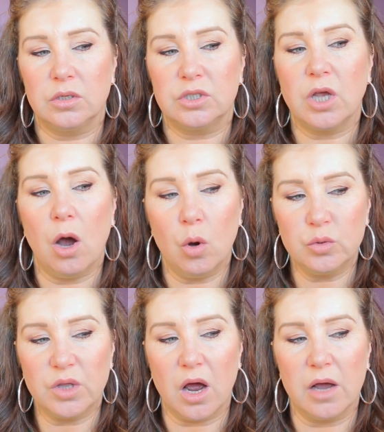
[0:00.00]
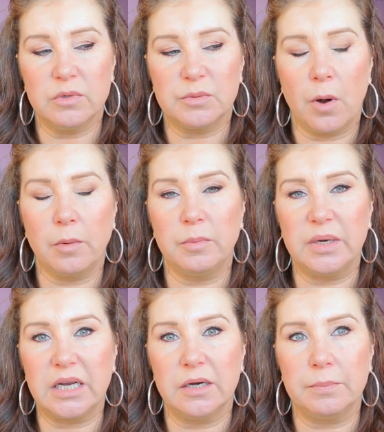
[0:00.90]
told that I was
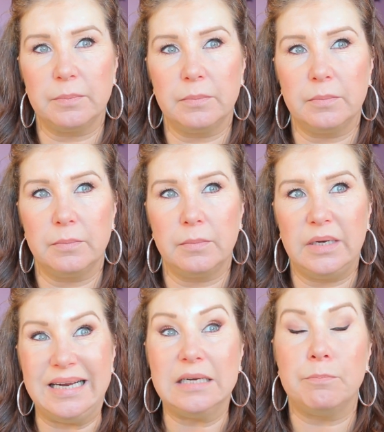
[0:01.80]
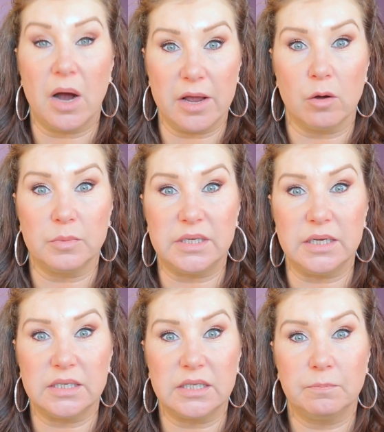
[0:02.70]
probably going to need
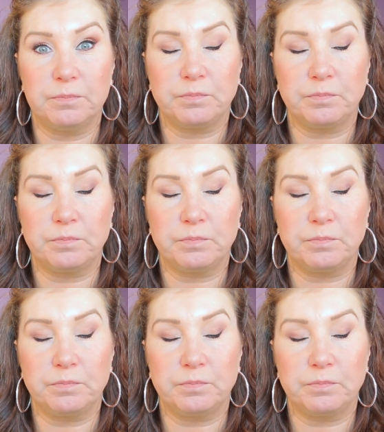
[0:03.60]
biopsies.